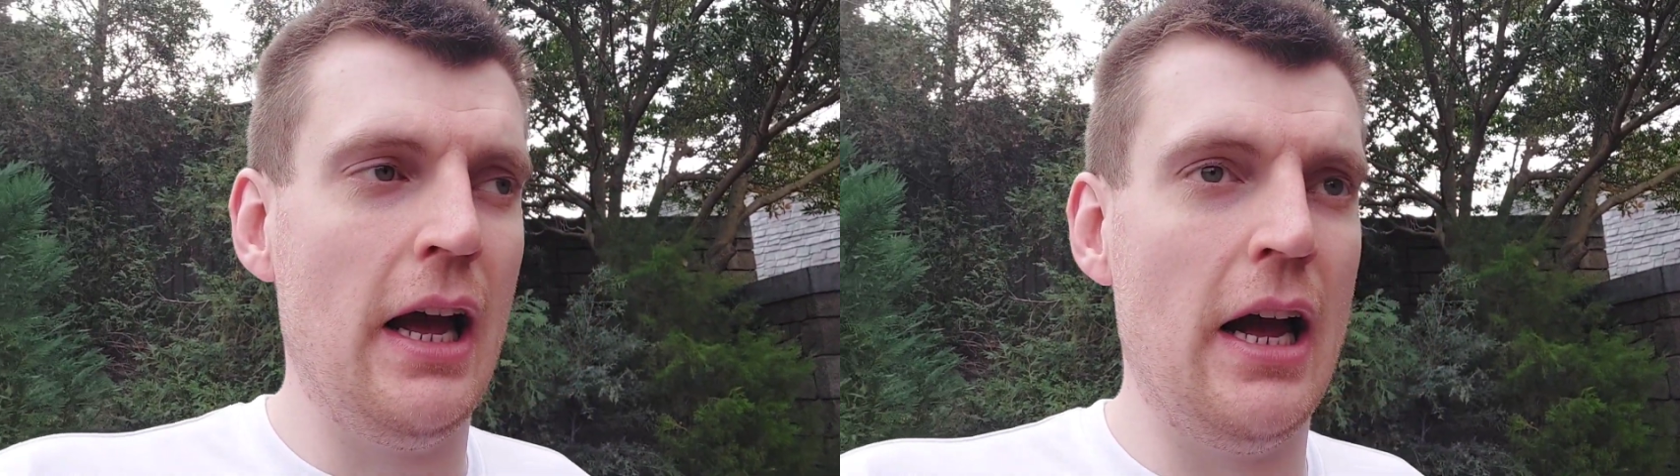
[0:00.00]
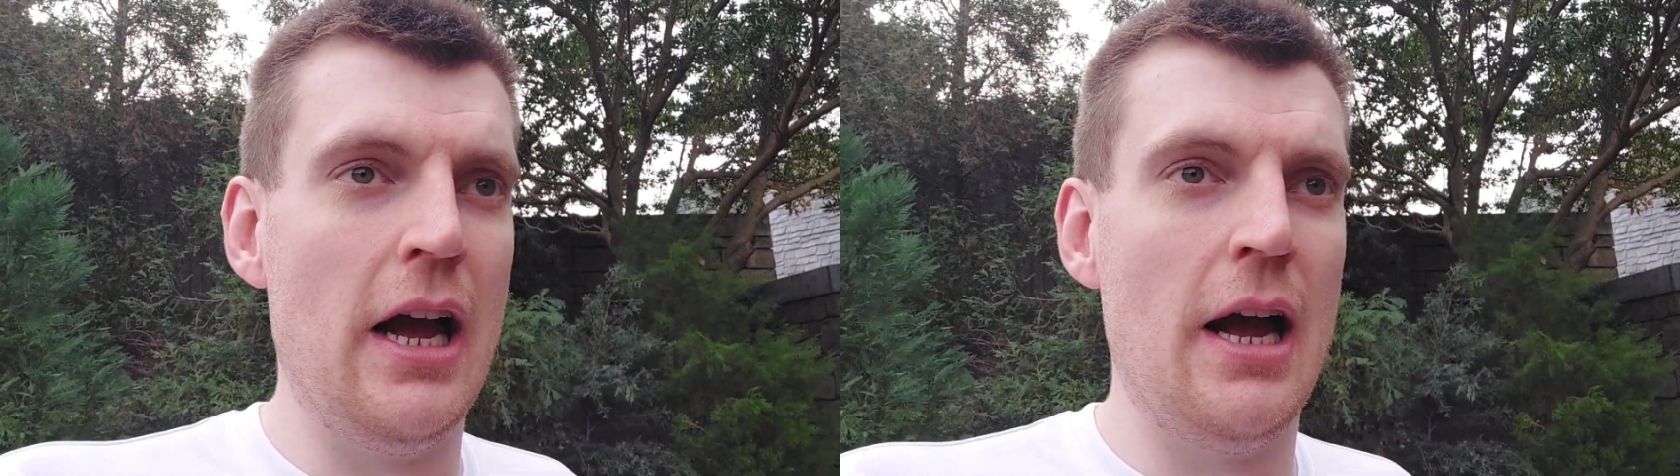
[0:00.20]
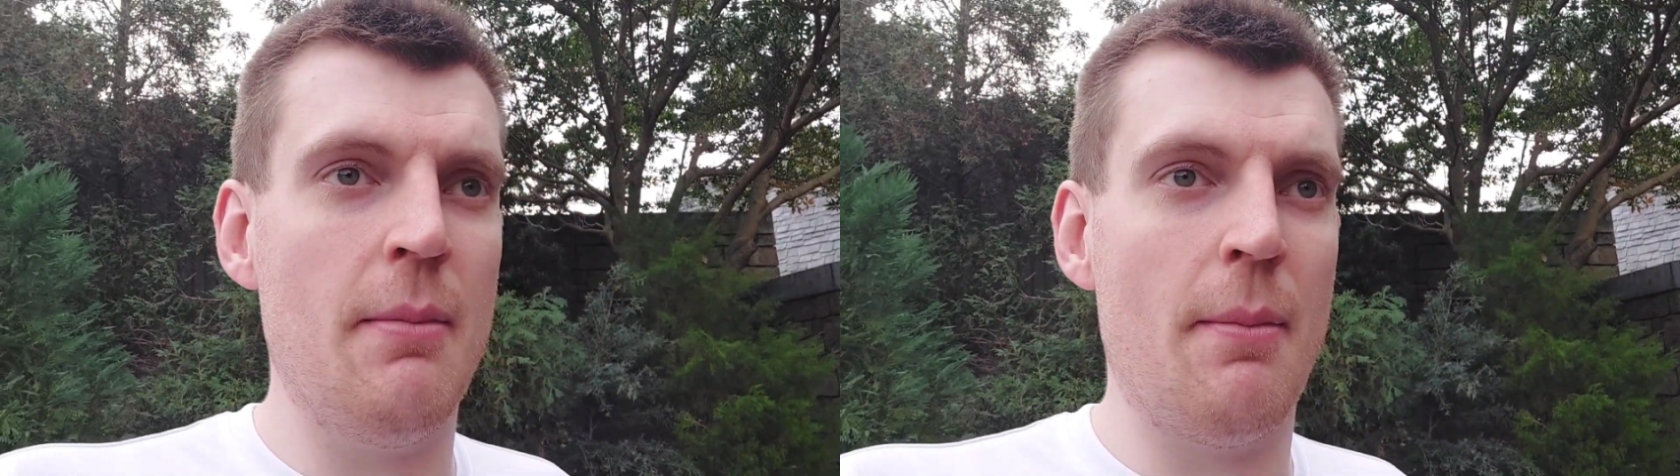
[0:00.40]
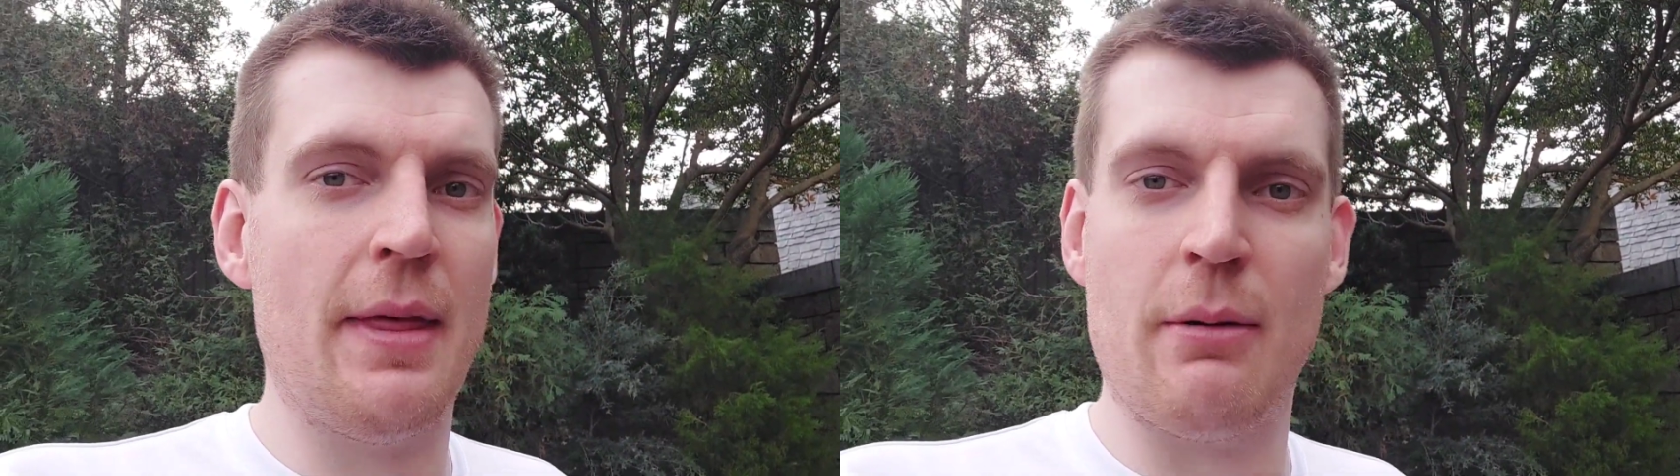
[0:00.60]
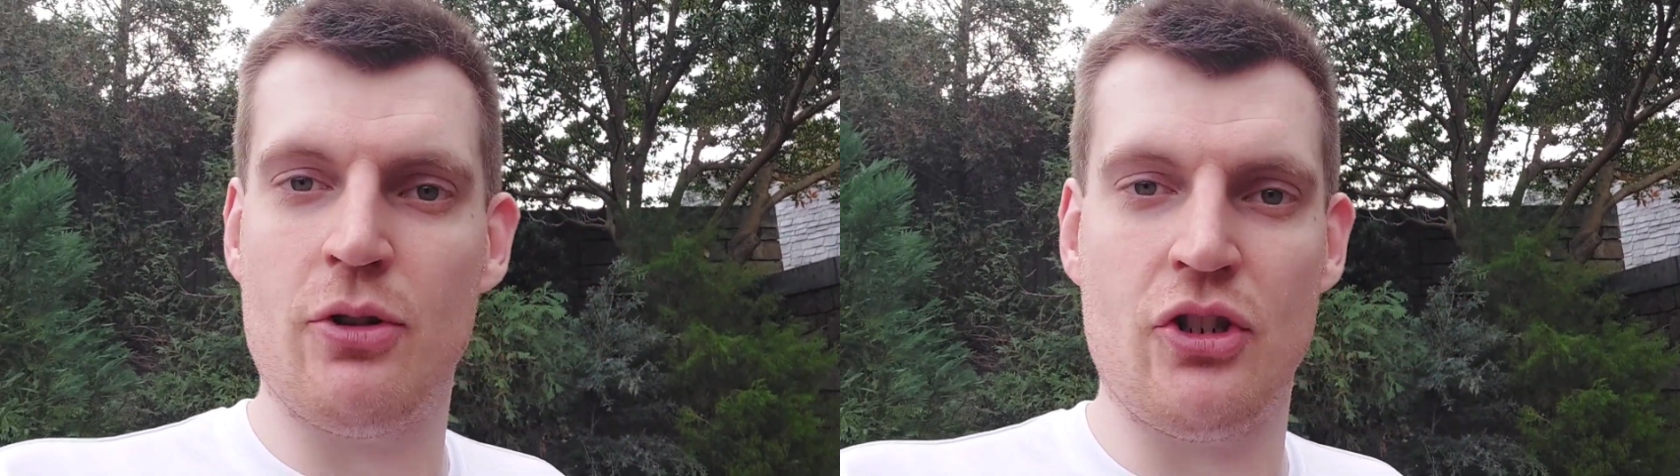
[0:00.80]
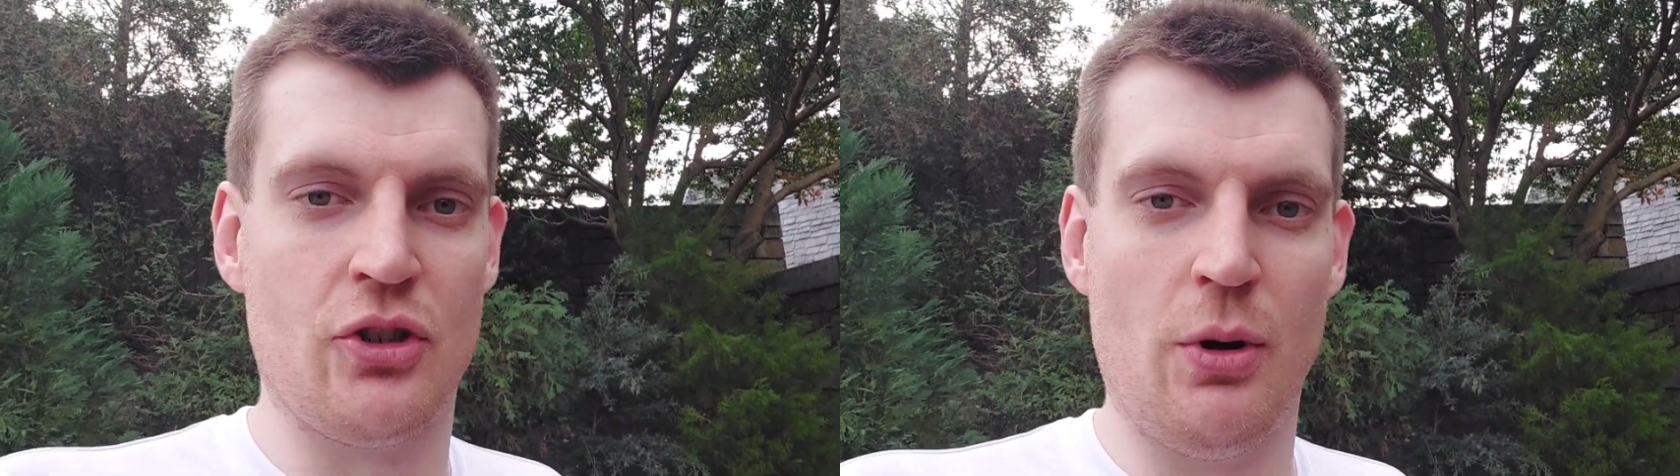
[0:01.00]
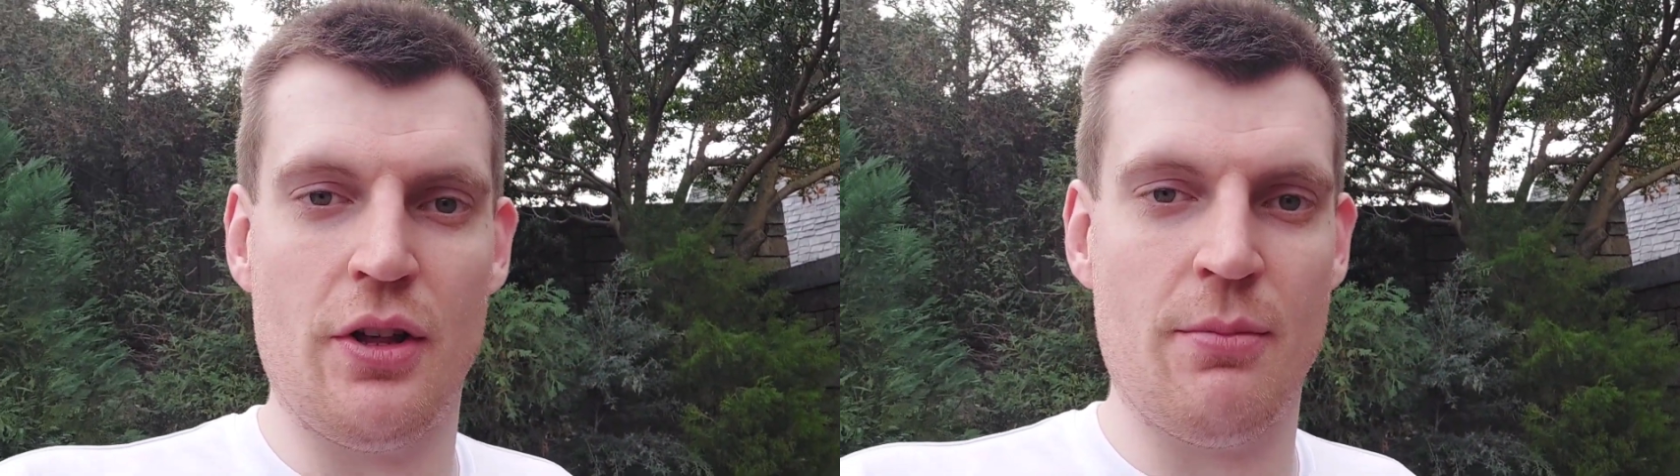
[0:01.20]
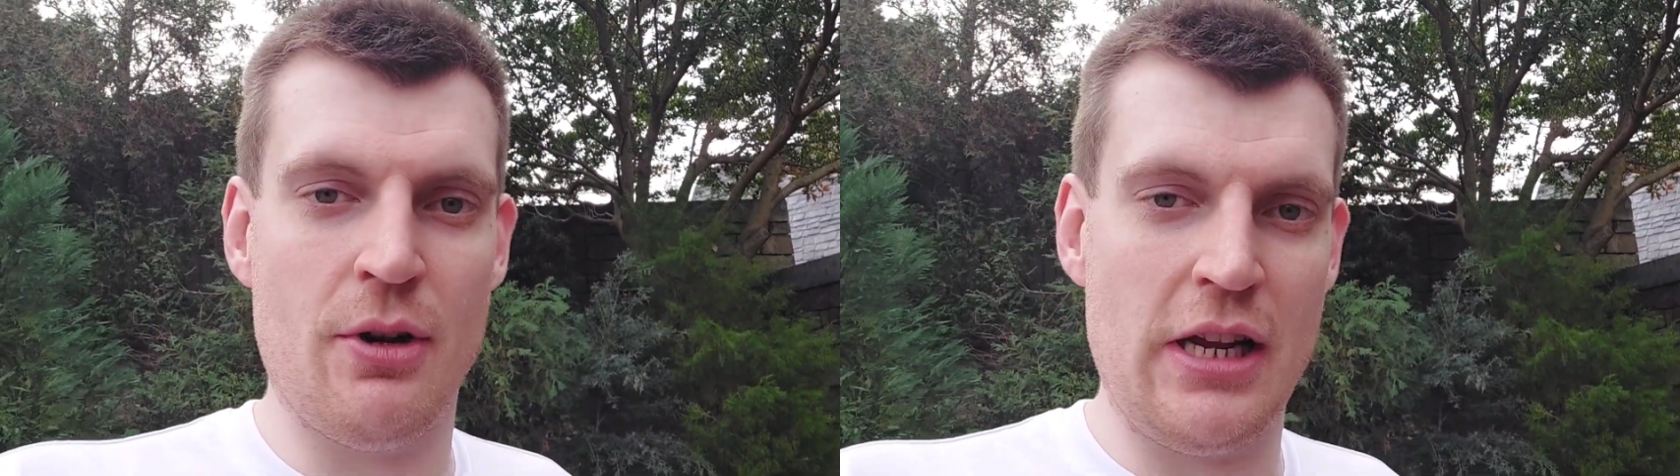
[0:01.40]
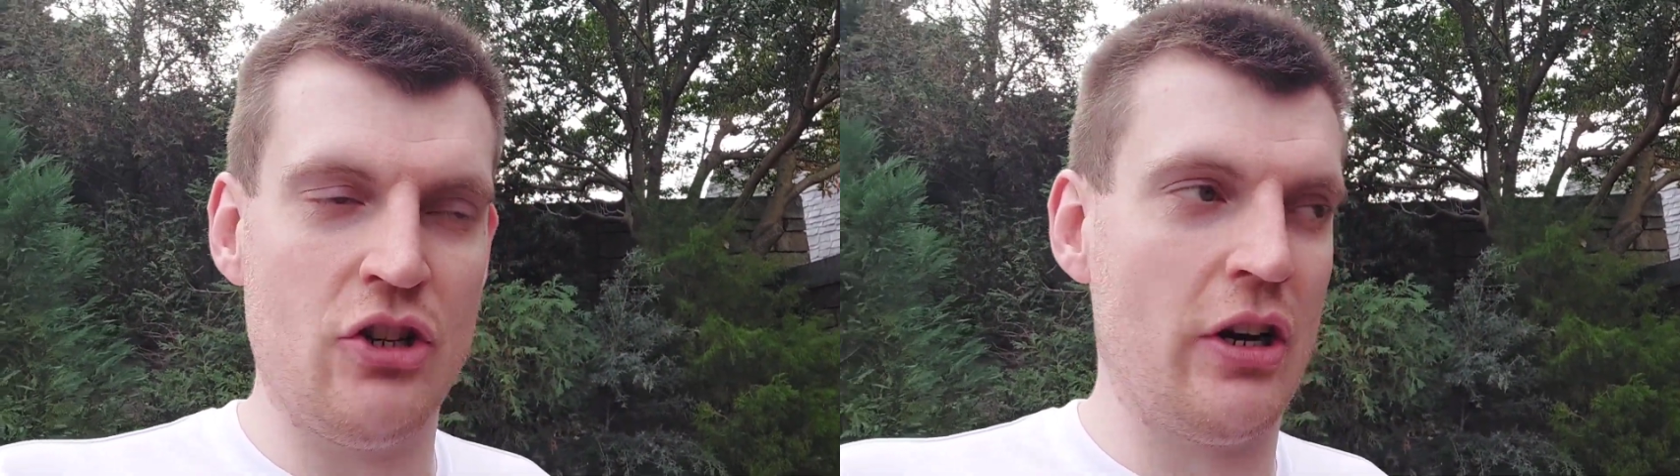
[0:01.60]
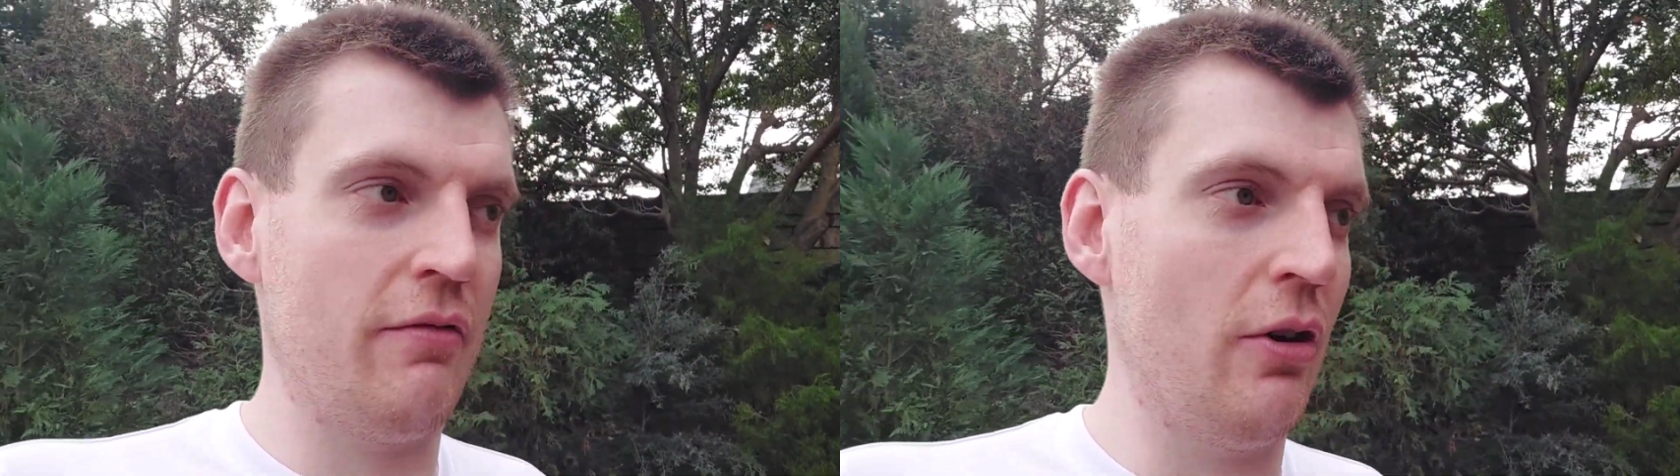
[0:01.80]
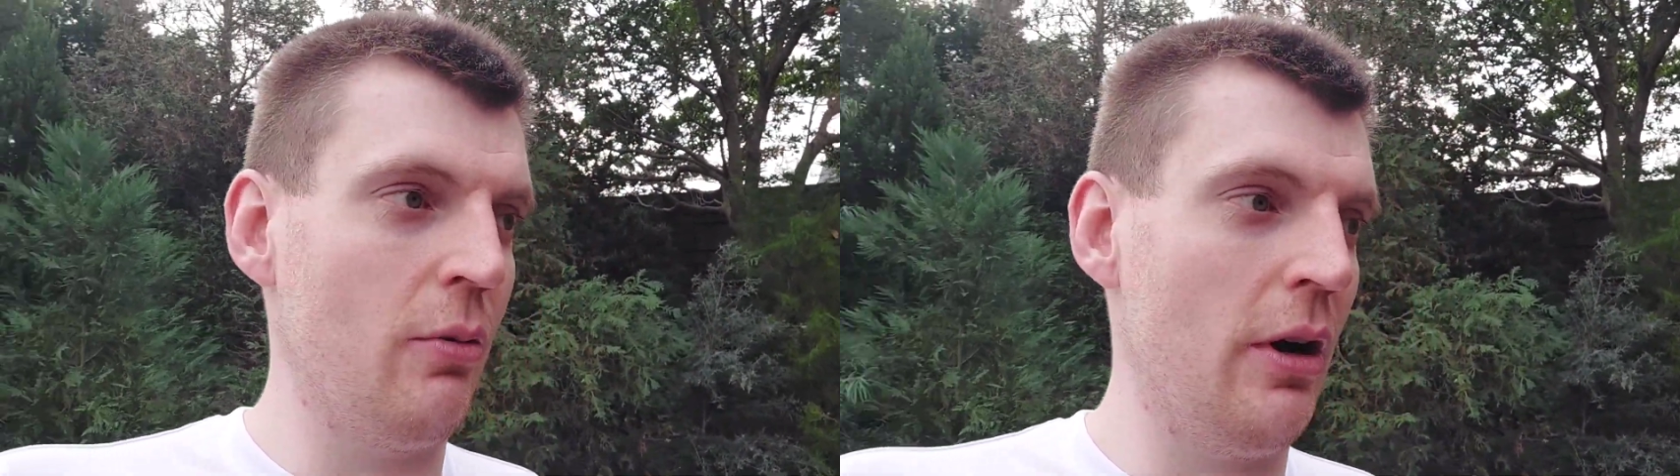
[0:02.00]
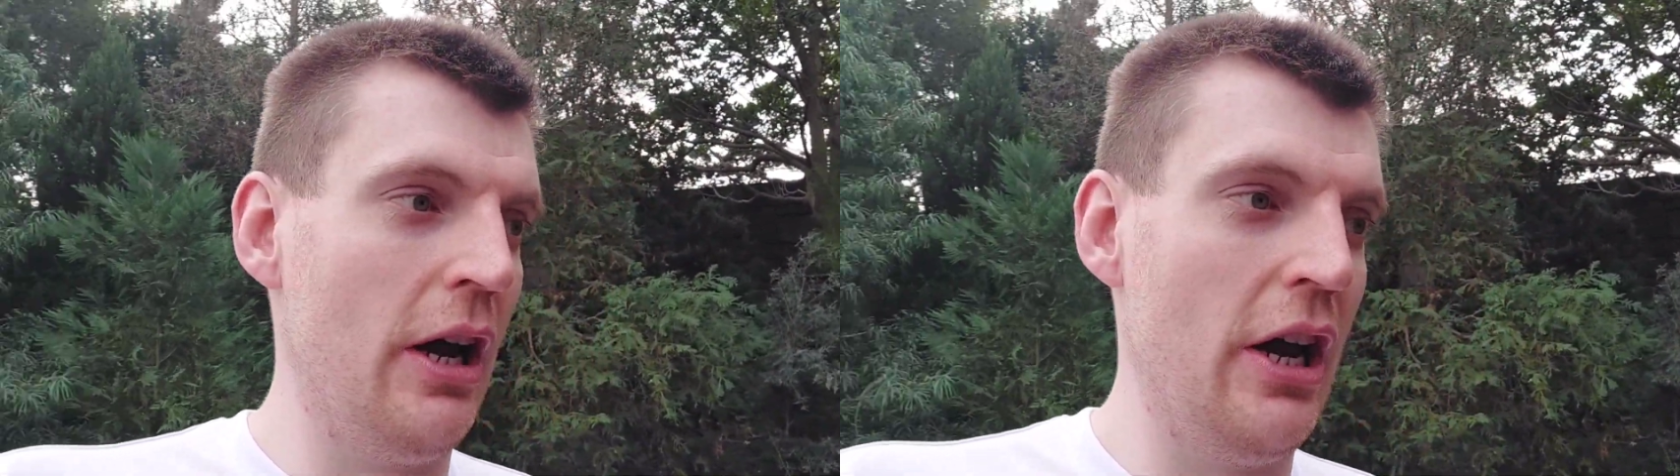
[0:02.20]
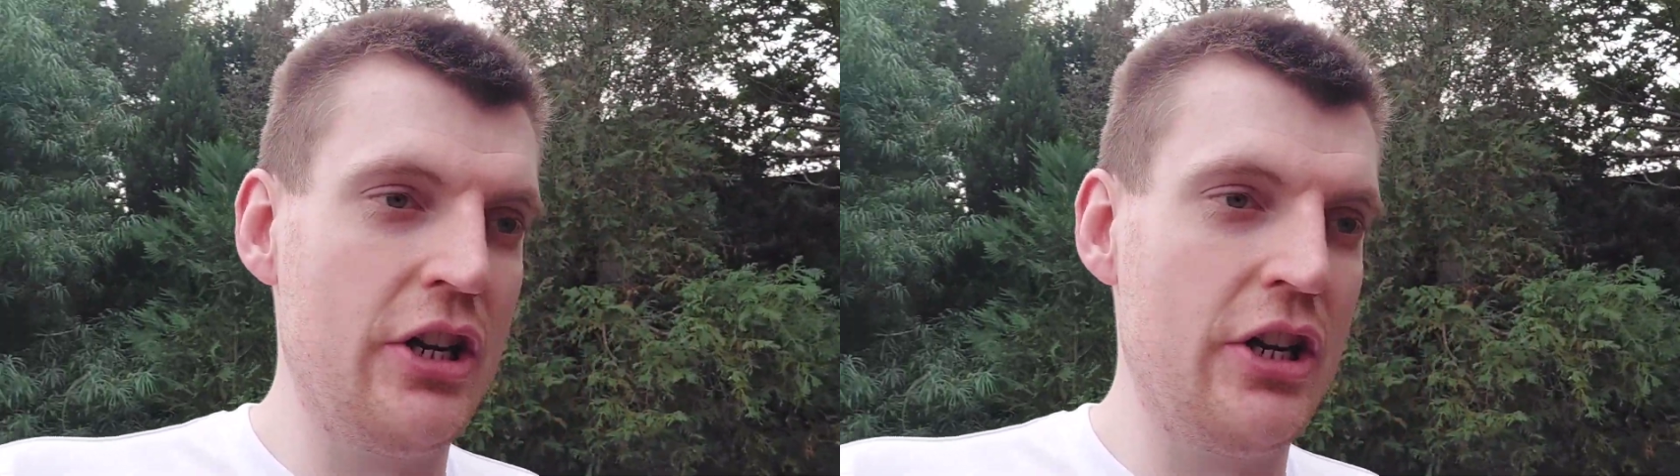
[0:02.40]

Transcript: um, but that was just worth the money in general uh,